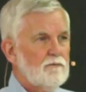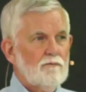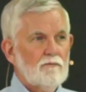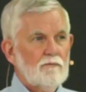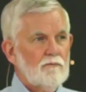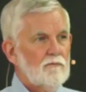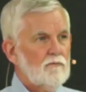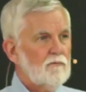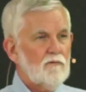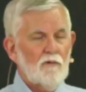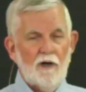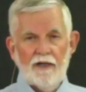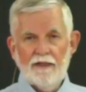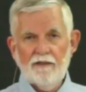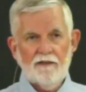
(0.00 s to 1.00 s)
Right in the
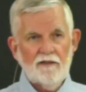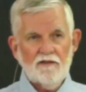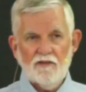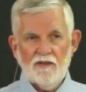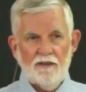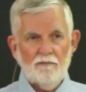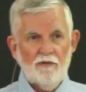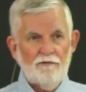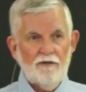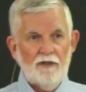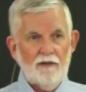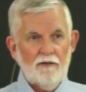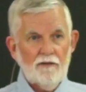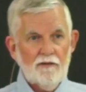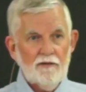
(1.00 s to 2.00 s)
same event.
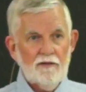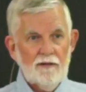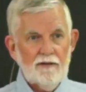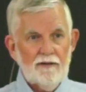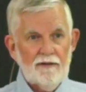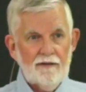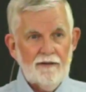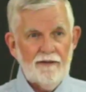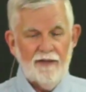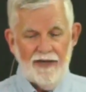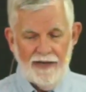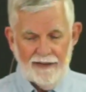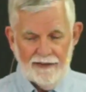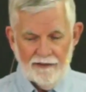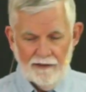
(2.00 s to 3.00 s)
That
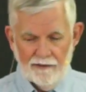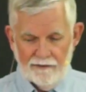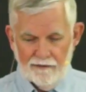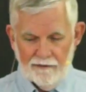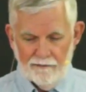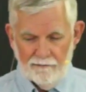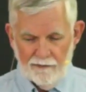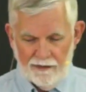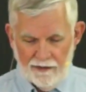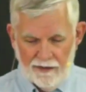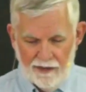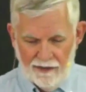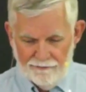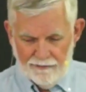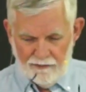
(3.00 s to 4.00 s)
we often
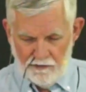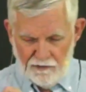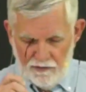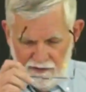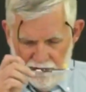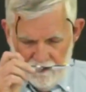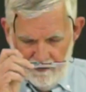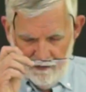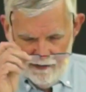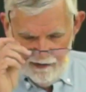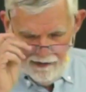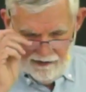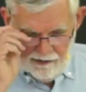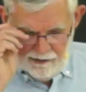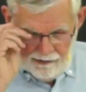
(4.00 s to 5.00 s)
see.
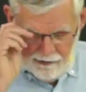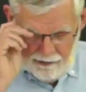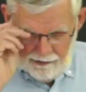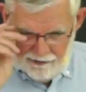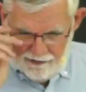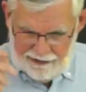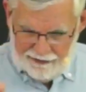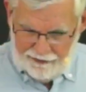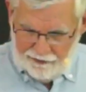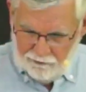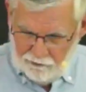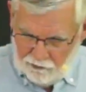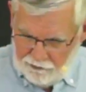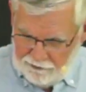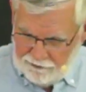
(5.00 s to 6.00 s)
Then the Lord
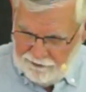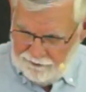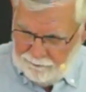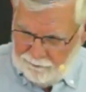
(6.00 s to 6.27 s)
made the